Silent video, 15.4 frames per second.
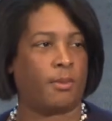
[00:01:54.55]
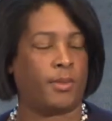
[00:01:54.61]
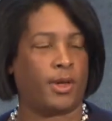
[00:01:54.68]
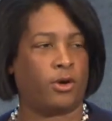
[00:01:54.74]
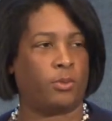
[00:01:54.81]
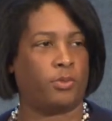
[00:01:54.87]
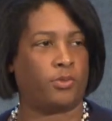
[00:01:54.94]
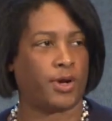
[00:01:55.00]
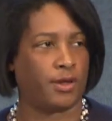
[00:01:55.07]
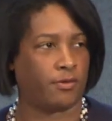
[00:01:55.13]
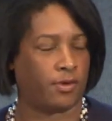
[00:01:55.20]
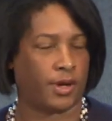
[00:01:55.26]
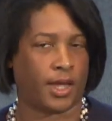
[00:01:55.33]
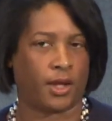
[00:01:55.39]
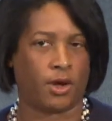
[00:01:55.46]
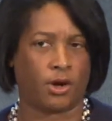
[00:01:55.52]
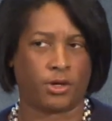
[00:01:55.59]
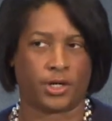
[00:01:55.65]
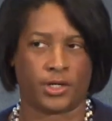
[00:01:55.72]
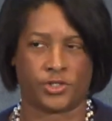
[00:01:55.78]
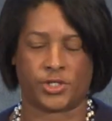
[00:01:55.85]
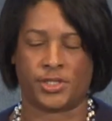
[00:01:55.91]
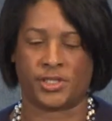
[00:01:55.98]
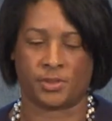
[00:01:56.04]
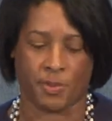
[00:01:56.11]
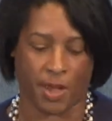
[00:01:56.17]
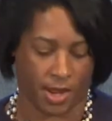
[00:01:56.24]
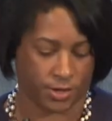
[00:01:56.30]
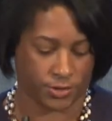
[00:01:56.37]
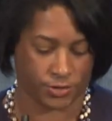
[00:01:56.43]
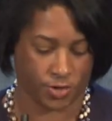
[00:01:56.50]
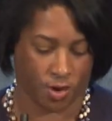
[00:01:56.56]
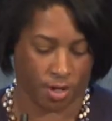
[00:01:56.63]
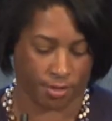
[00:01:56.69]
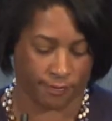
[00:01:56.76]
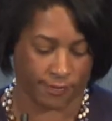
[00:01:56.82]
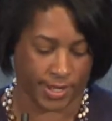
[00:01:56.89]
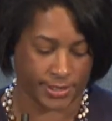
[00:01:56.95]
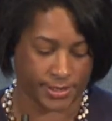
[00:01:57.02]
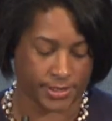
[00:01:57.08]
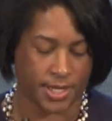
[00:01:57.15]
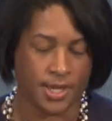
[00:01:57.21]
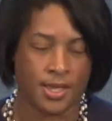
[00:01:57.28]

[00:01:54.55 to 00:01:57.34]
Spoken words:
Her bravery and courage inspires all of us.